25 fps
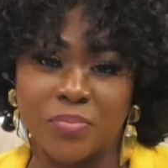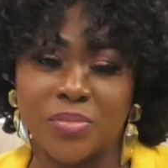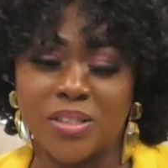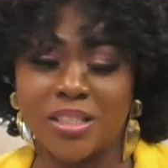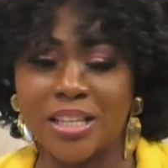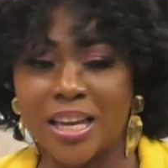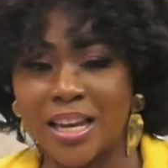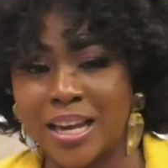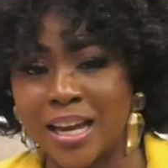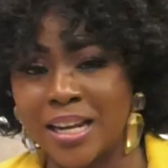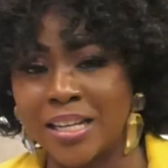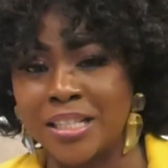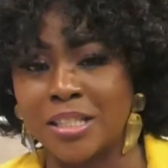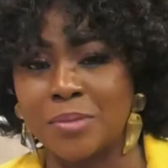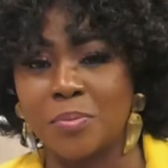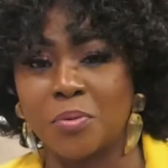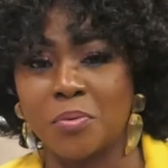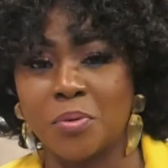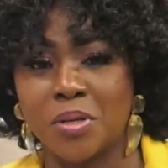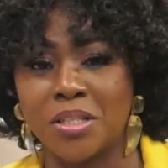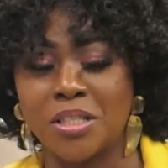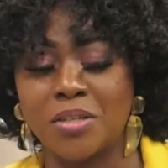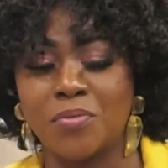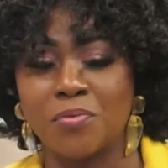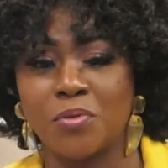Take an
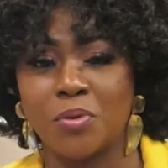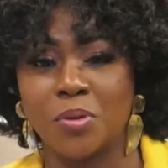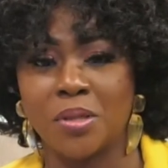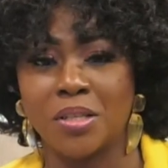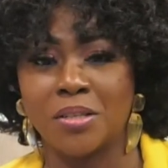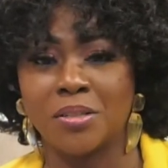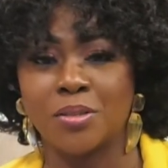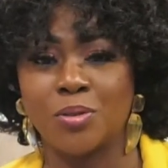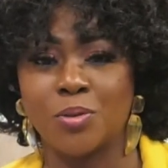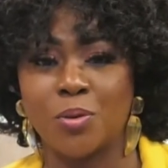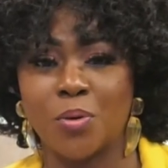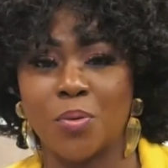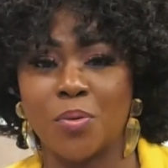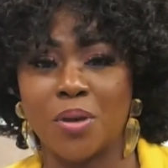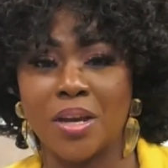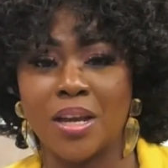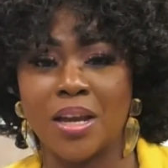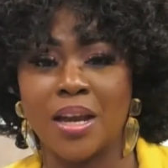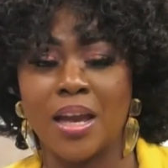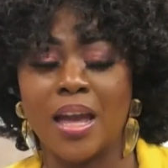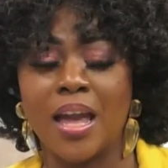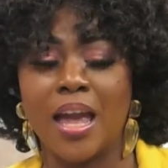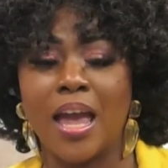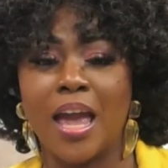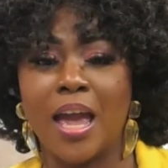inspiration for this story
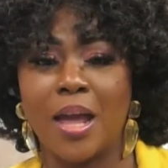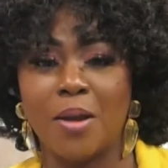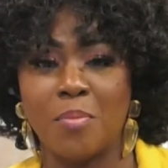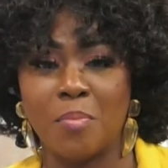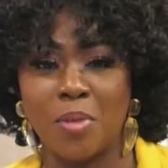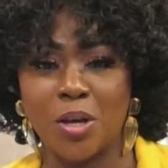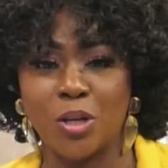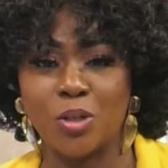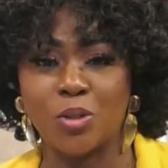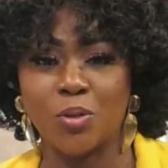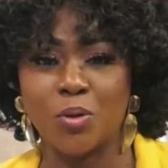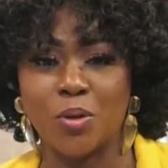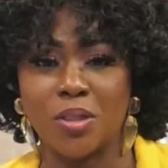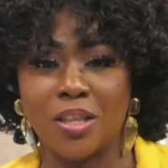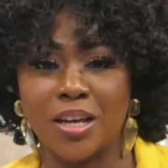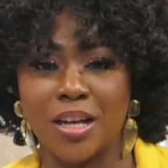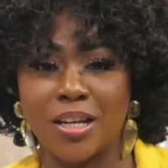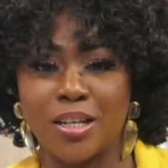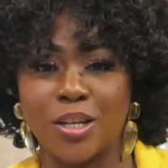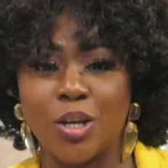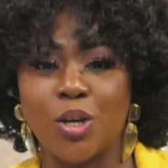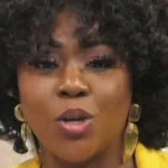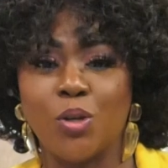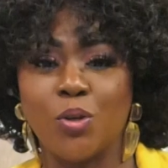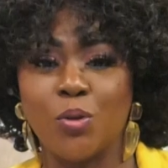and make sure that
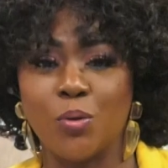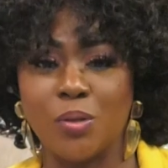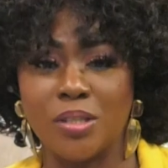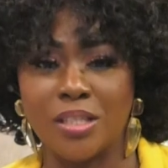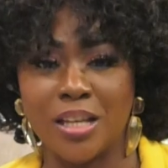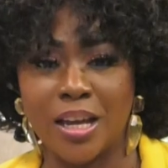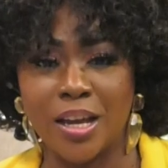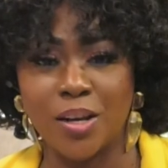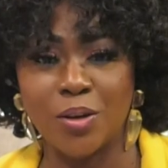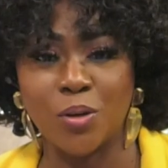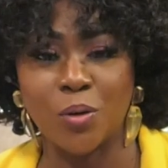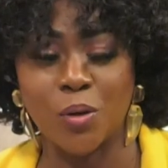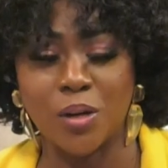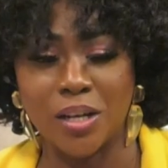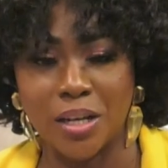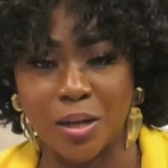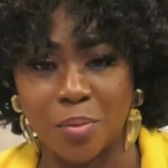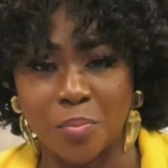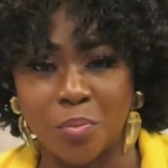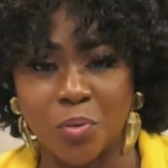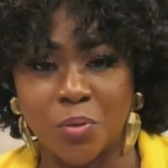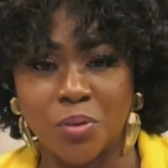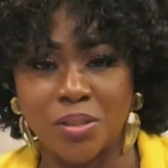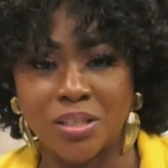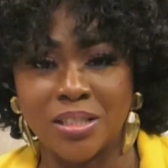you turn your
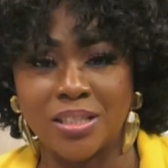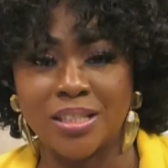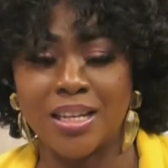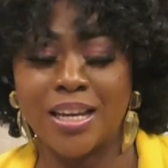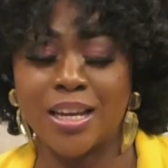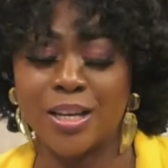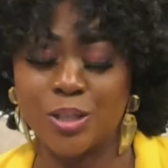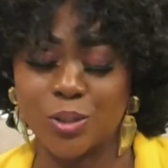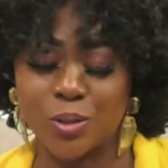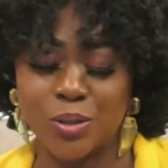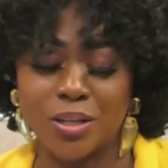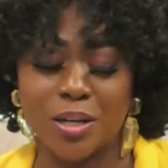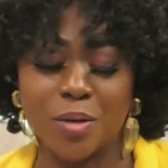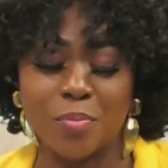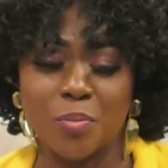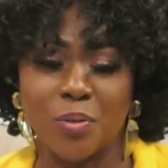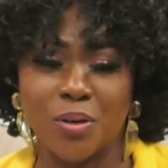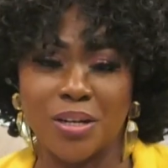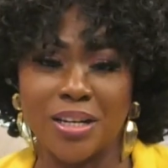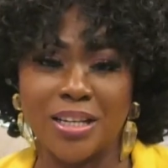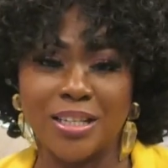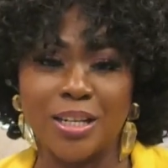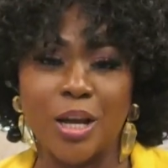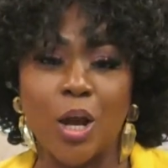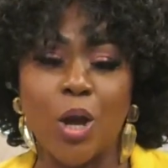lemons into
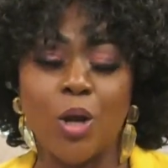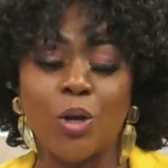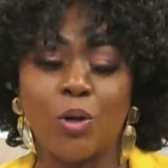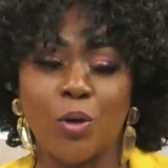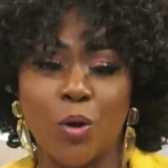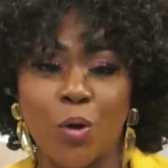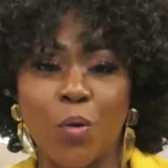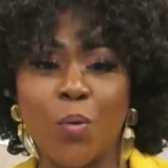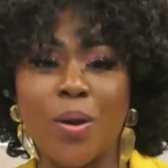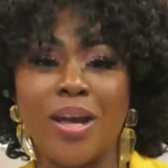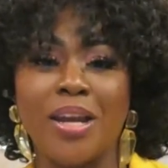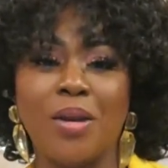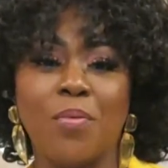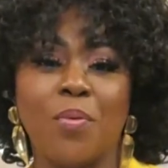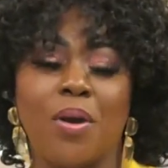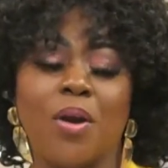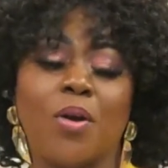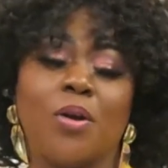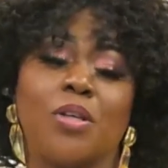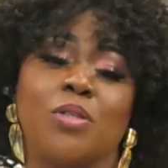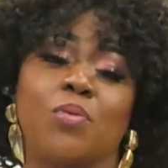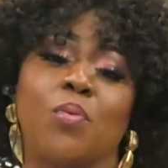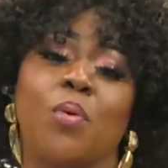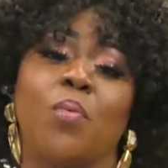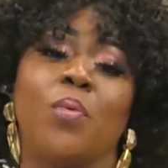lemonade. Don't go anywhere,
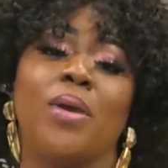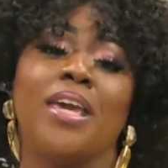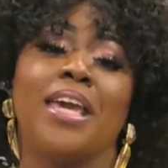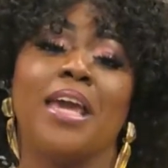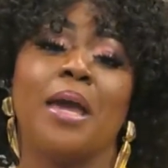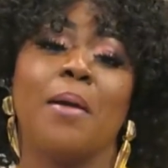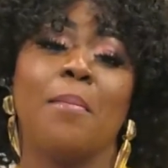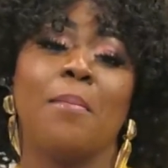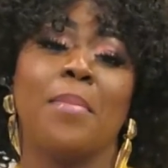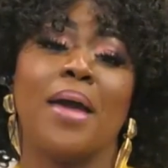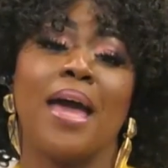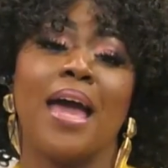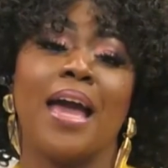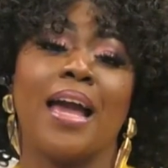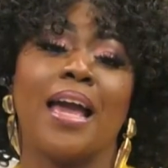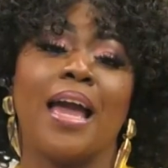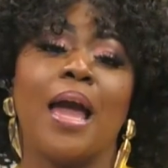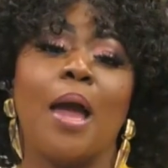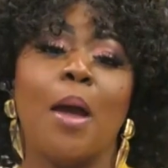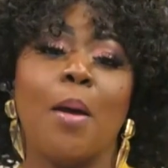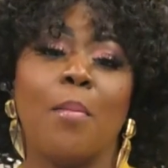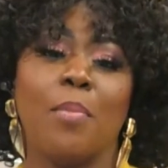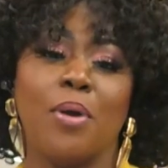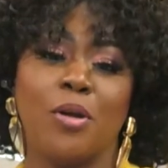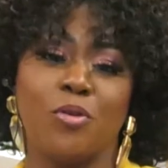because when we come back,
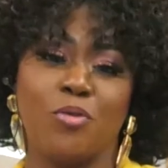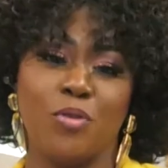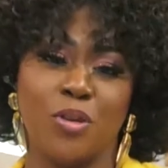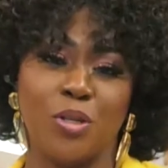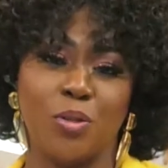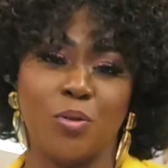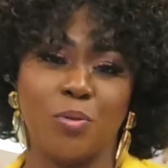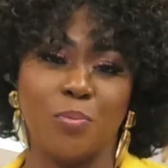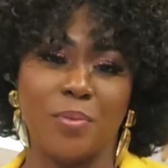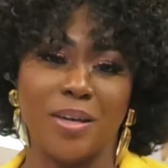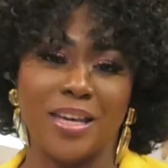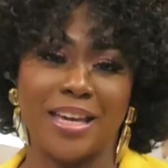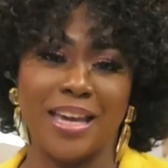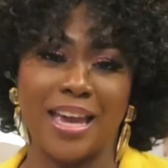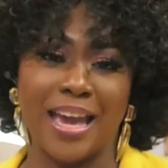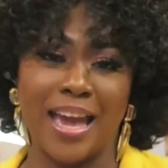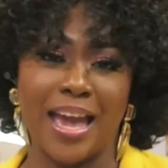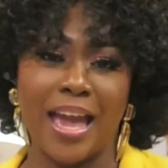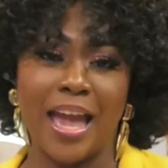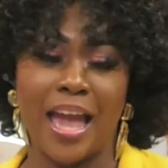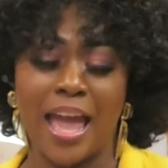Patrice will be here.